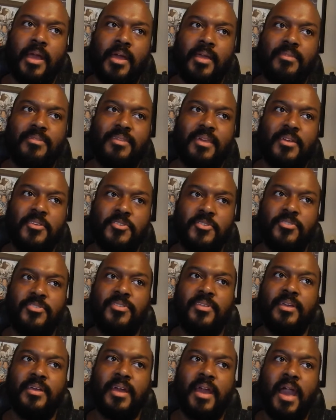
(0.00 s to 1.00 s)
it's
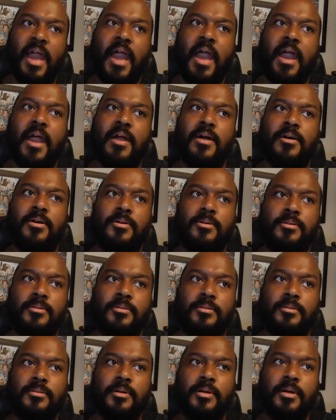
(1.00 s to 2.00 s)
interesting
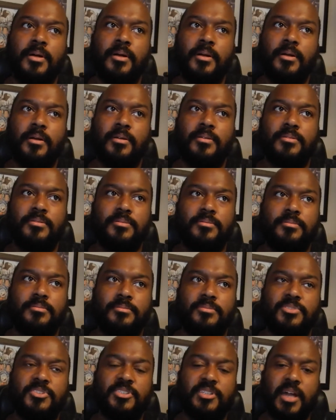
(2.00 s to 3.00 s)
how
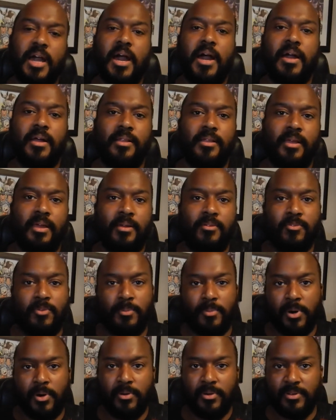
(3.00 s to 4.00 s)
Scott and
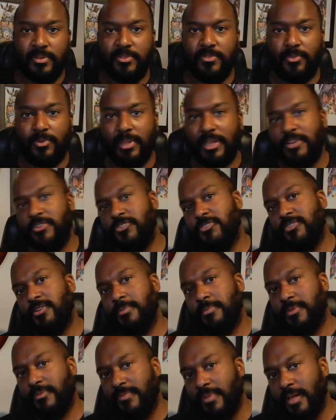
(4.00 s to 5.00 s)
Ramona's
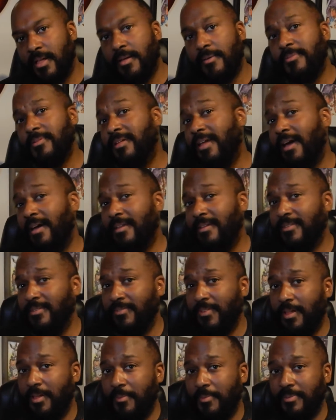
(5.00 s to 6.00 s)
relationship develops and how they
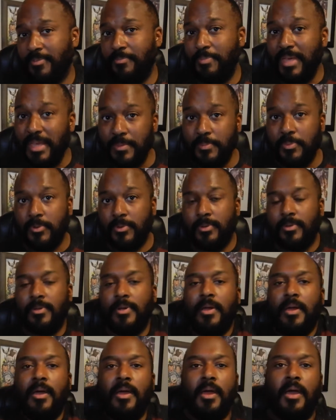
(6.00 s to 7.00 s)
develop as
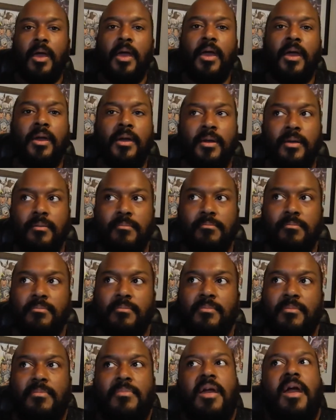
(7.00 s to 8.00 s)
people
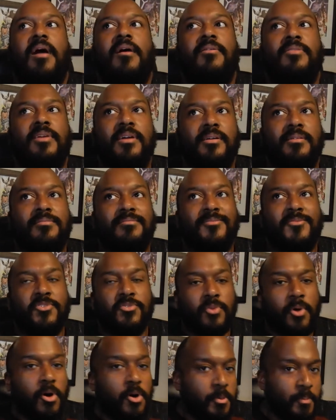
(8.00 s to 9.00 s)
and how they
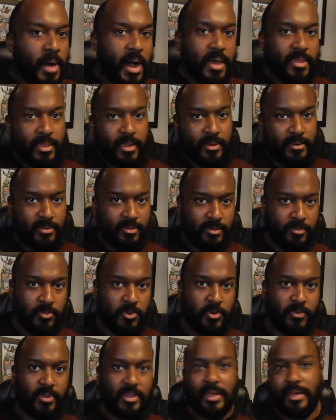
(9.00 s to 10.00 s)
grow by the end of the
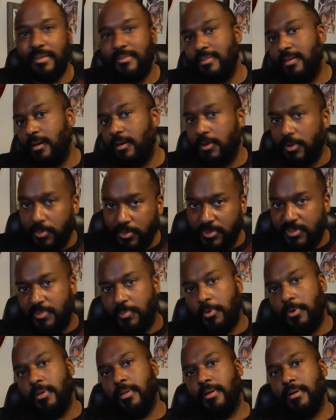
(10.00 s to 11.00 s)
movie. Like I said, I don't want to
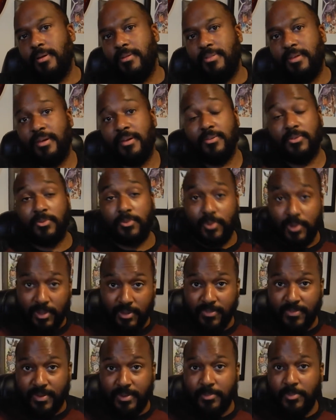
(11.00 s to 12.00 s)
spoil anything. It's a
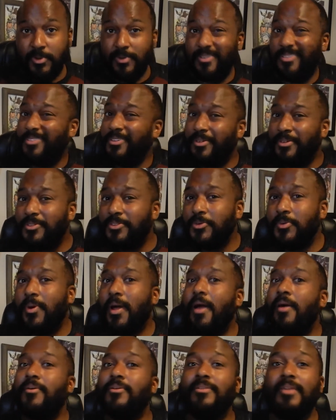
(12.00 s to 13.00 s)
really fun movie. It's only two
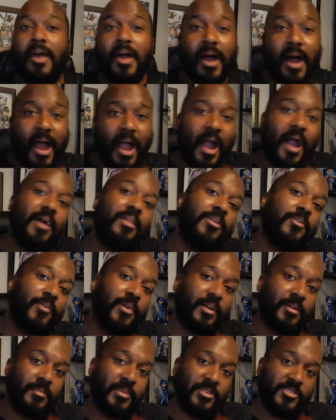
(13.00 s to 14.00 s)
hours. I highly
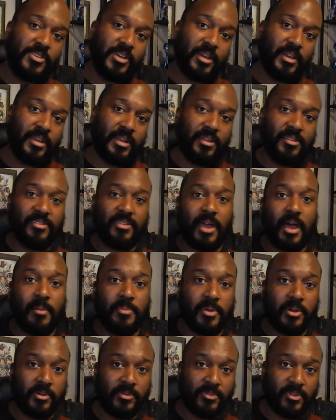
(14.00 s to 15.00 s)
recommend checking out
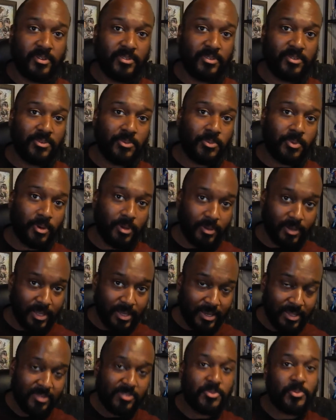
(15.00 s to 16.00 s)
Scott Pilgrim vs. World.
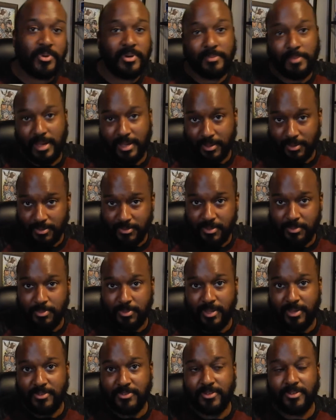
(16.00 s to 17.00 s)
It is one of my guilty
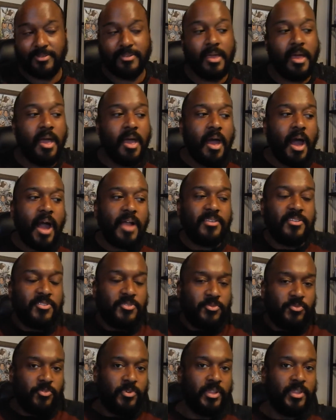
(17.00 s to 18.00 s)
pleasures. I
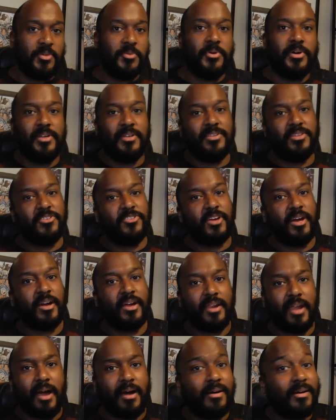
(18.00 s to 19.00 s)
just really wanted to check
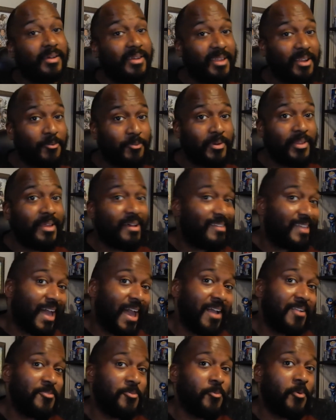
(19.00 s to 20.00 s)
it out because I realized I
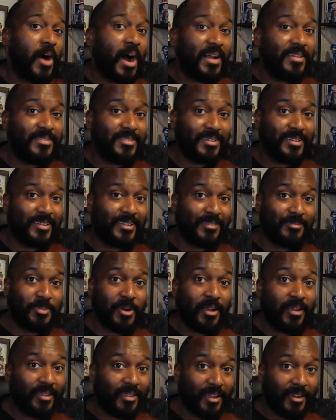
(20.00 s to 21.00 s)
hadn't watched it in
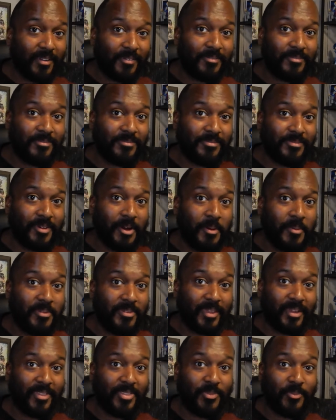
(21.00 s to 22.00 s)
probably like
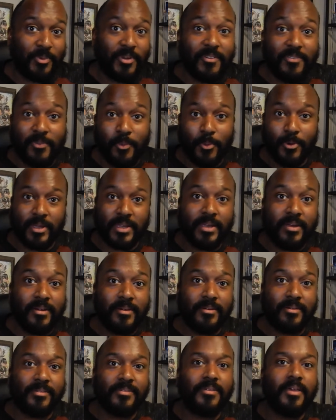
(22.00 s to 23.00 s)
almost like three, four
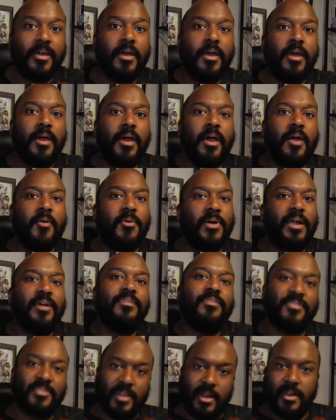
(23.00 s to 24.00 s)
years when I
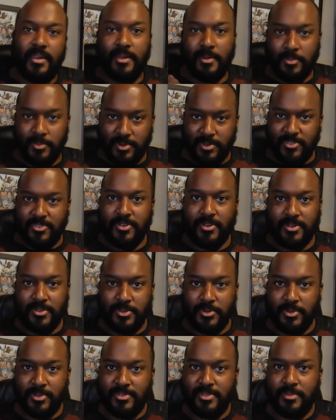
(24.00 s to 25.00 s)
decided I want to start
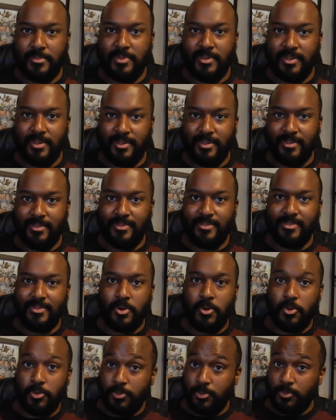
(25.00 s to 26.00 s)
doing some of
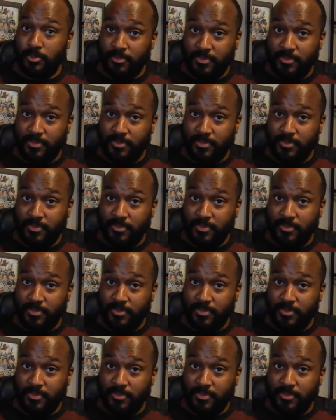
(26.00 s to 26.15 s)
these older